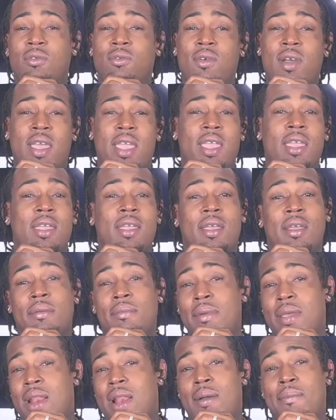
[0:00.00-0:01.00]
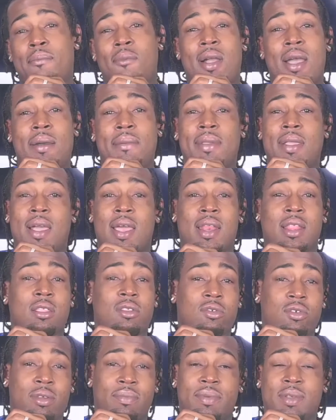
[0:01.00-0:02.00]
way, man, I'm riding behind a
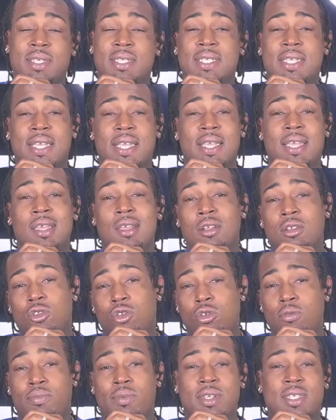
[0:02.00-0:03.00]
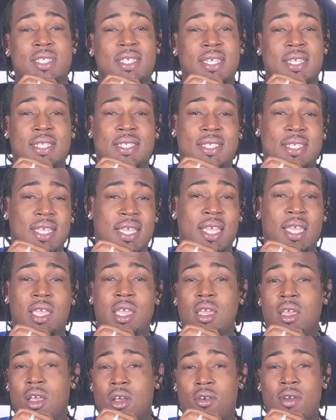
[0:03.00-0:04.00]
three percent, two percent tint
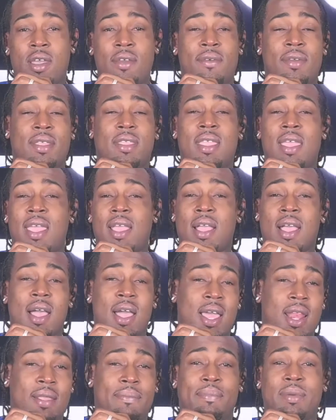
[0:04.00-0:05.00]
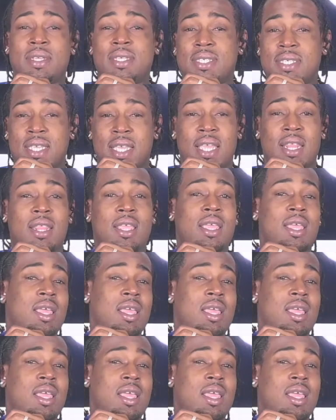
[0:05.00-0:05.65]
on everything. hundred percent.